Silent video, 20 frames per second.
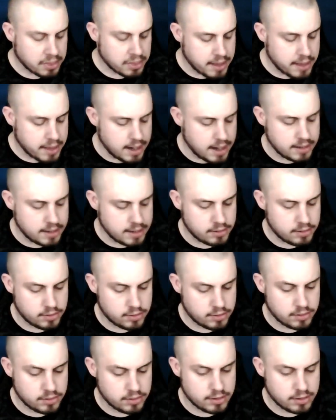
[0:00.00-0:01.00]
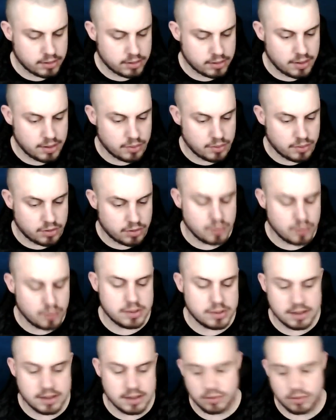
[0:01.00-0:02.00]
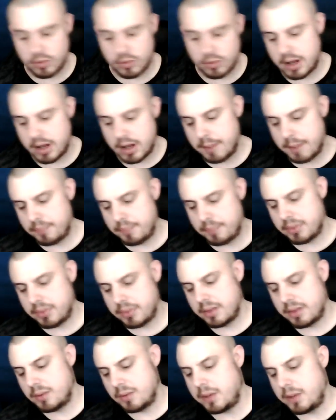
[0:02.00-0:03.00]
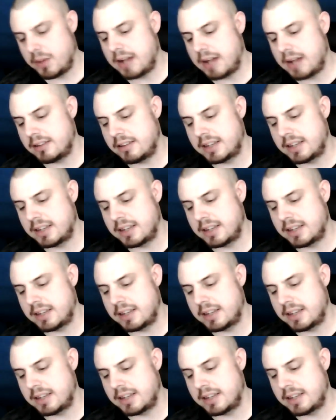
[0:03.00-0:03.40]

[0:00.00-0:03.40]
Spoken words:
And the time we did all that, we handed the